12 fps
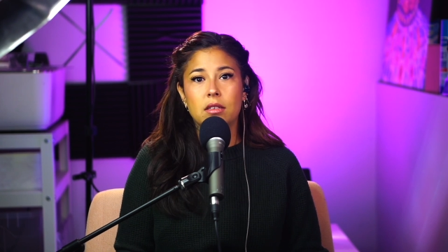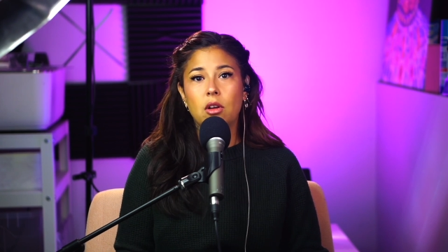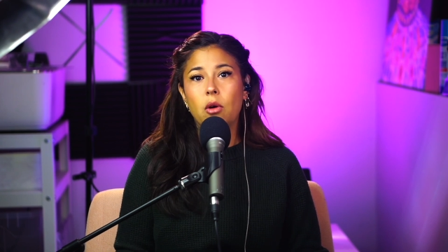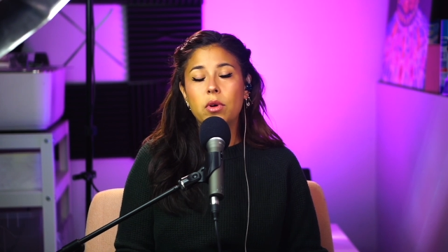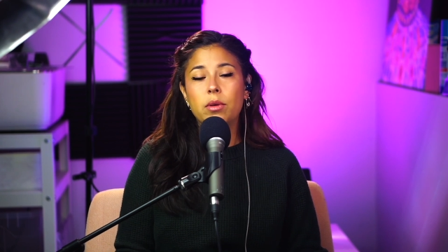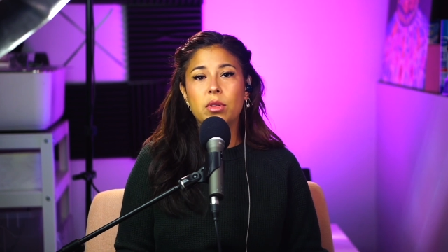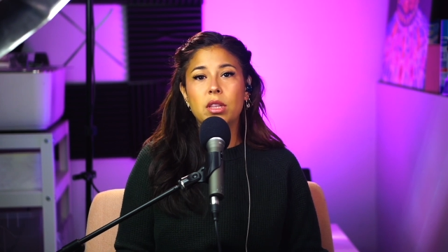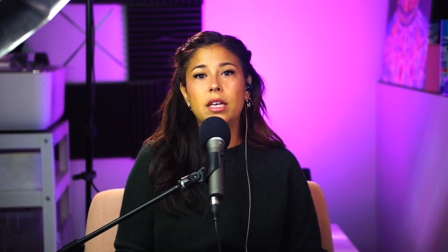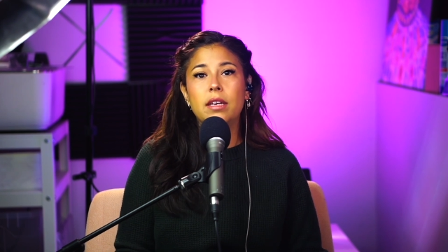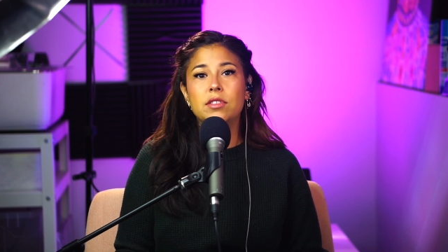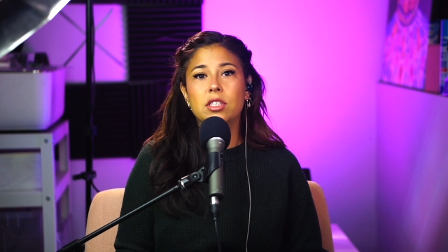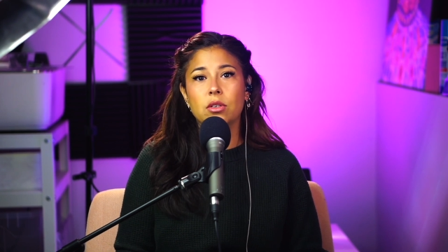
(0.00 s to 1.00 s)
No one
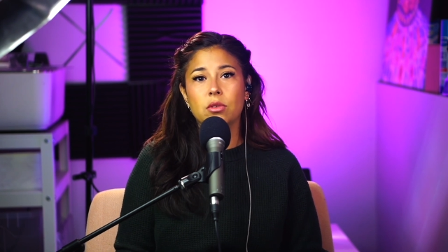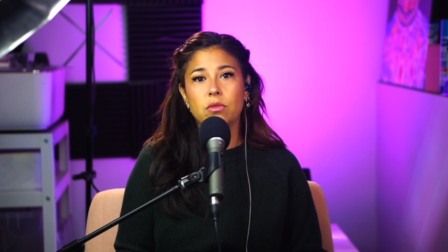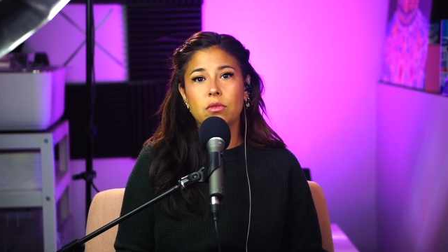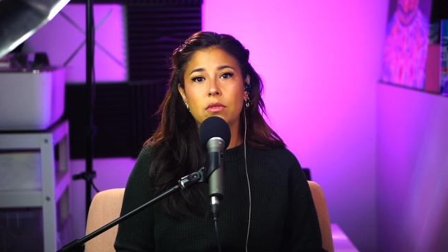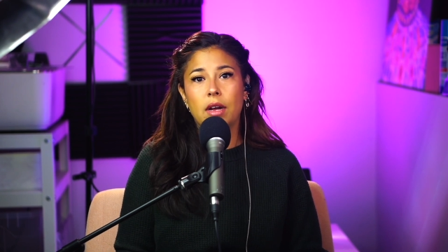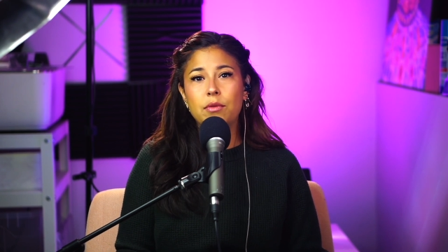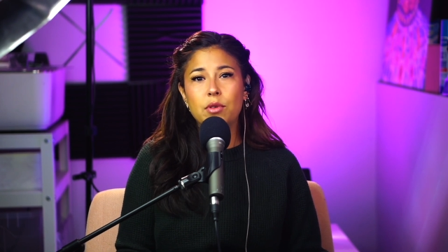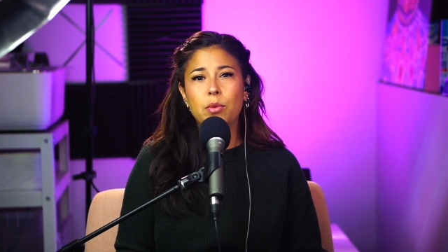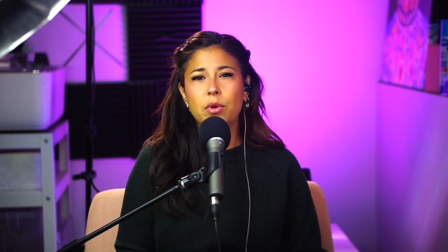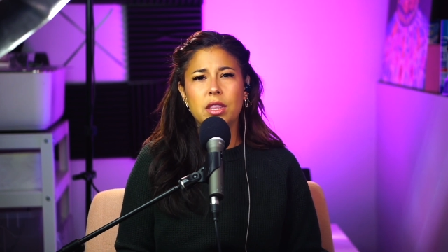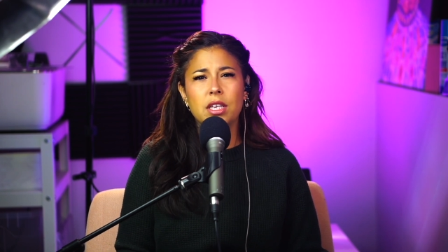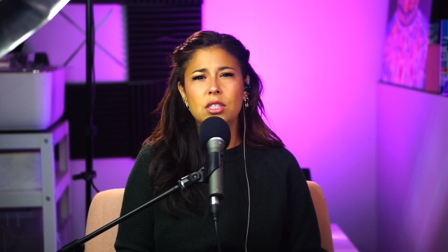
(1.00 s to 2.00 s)
believes you.
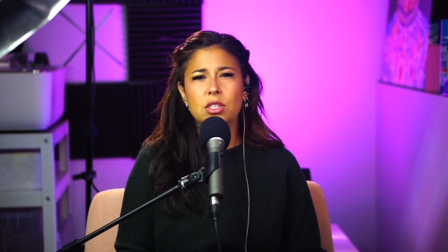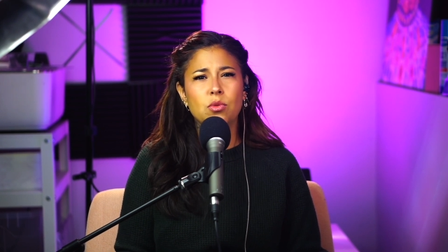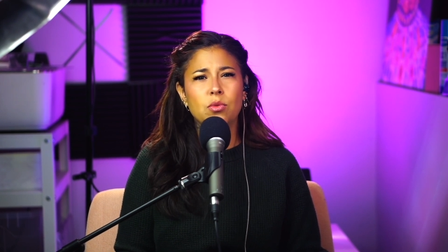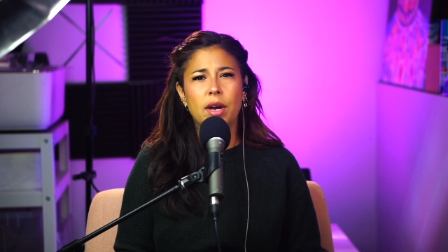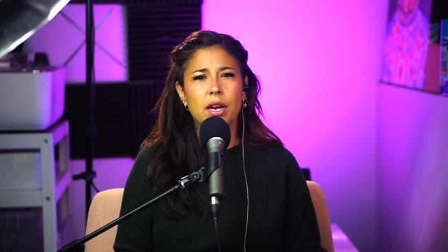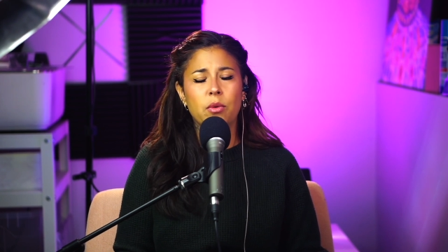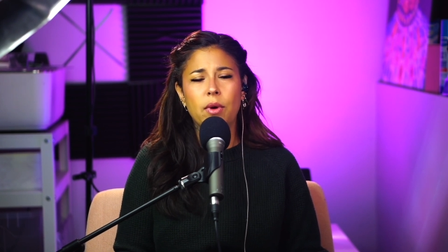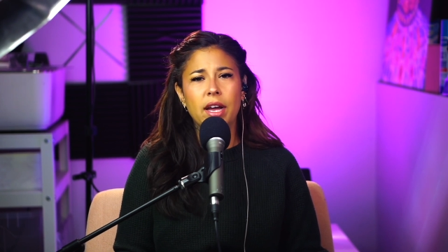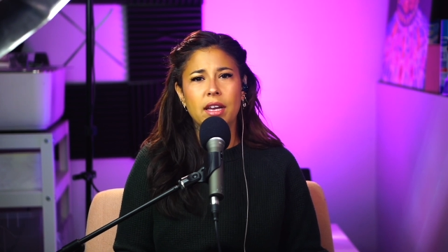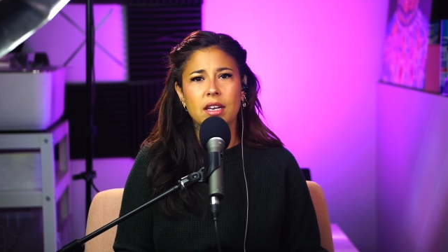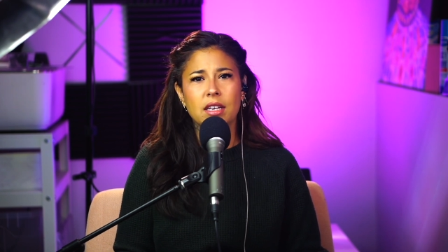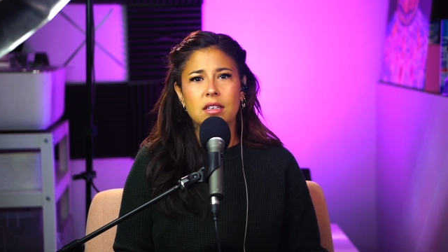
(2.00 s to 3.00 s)
Everyone thinks you ran
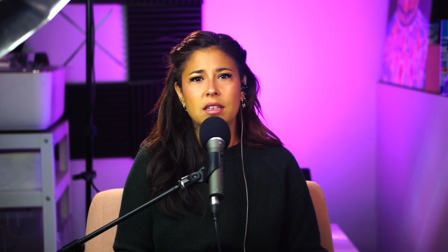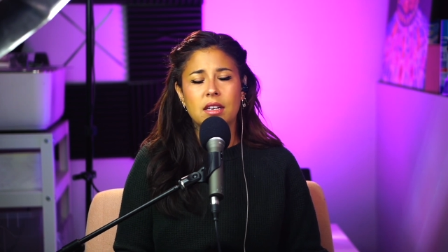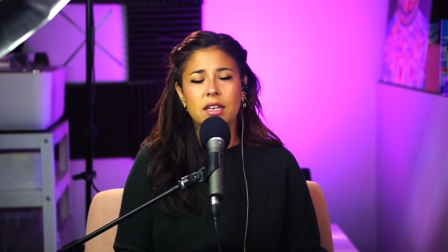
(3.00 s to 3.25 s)
away.